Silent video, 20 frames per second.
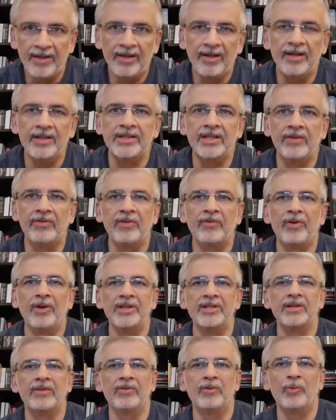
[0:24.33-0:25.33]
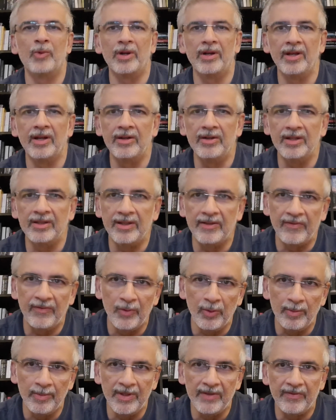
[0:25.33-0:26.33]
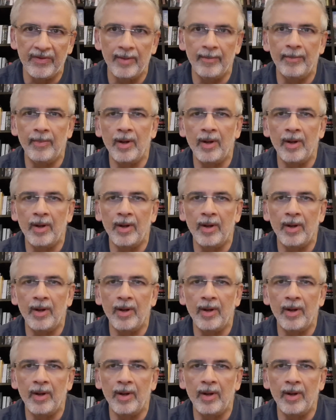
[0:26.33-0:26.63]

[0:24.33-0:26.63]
a 747-100 that flew me from